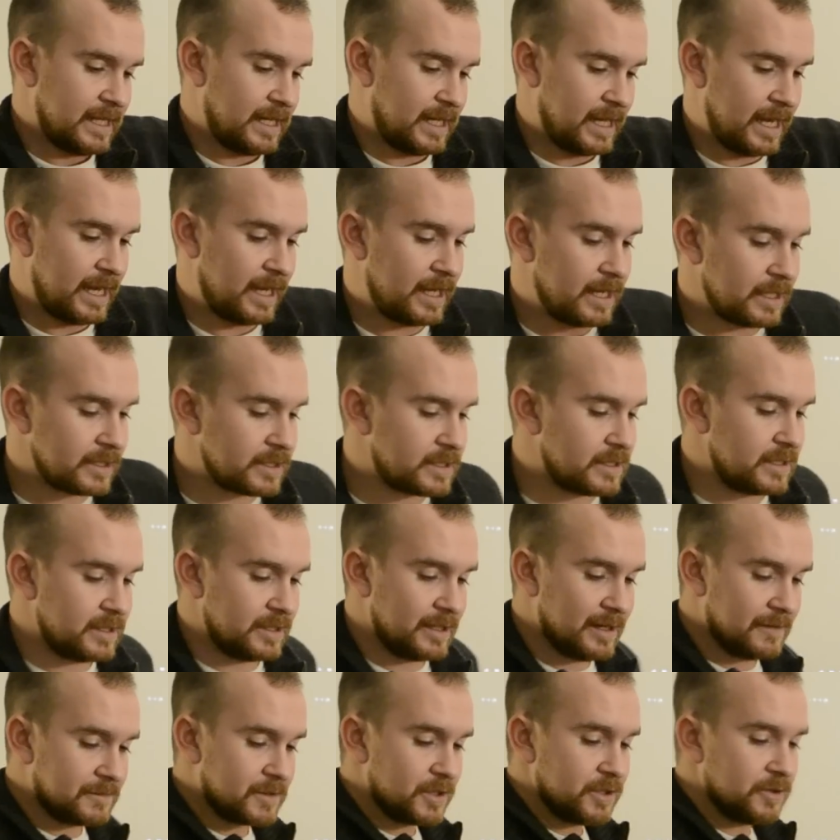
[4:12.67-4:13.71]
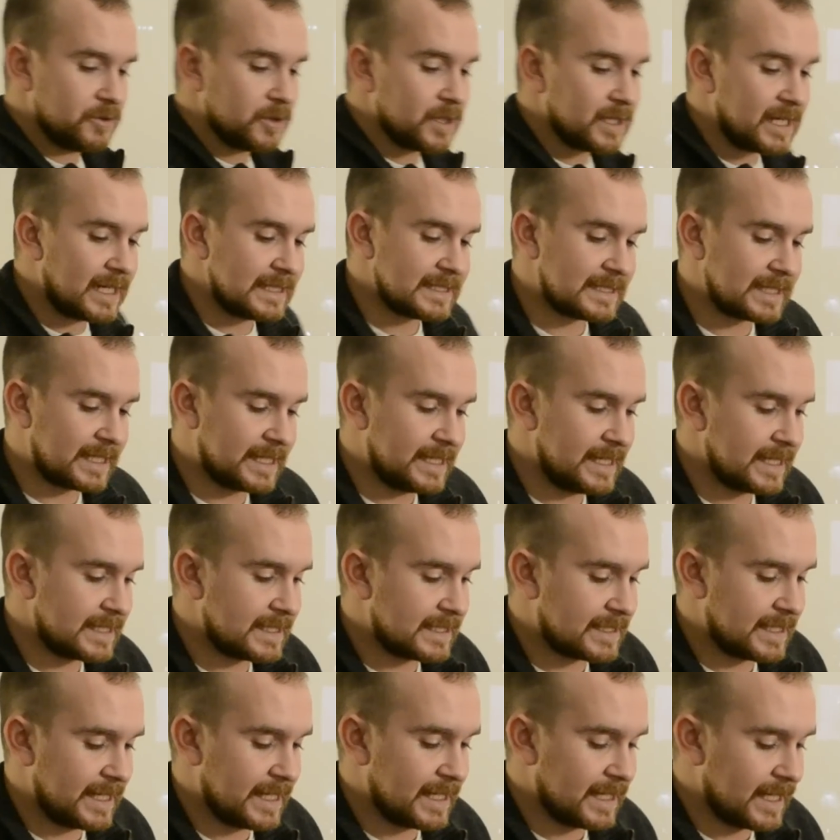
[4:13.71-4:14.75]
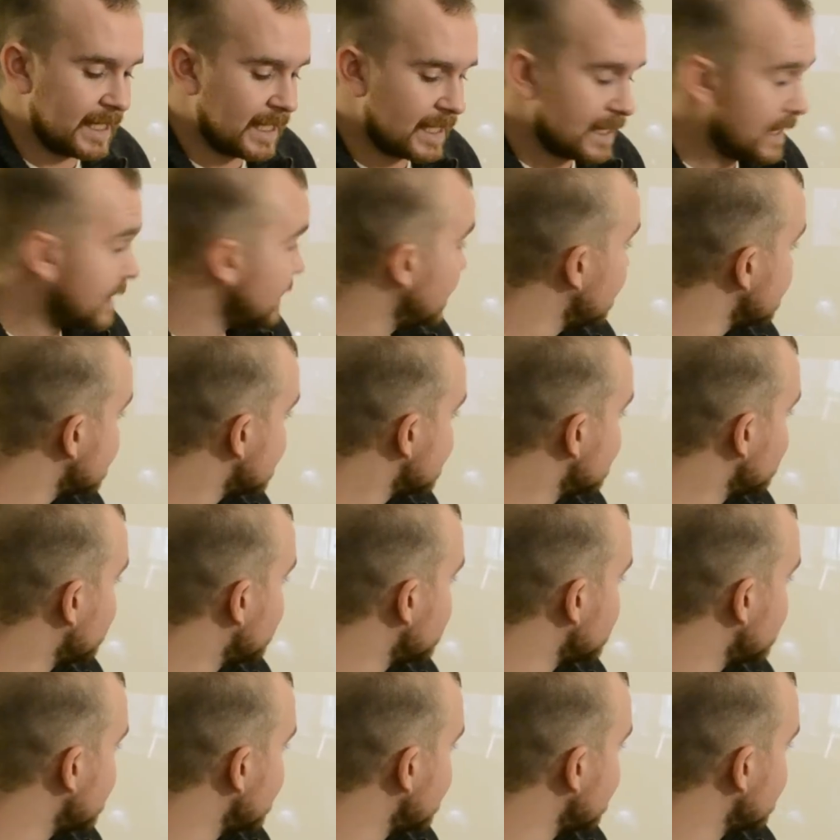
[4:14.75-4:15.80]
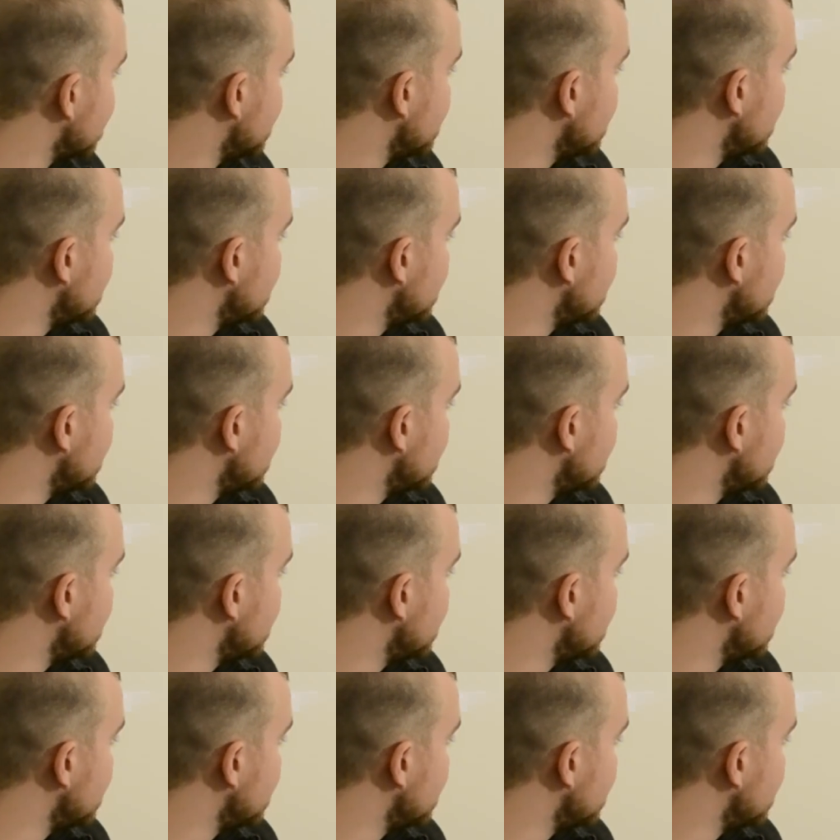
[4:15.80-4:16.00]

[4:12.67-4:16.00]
and you have to utilize the kickstand like this in order to get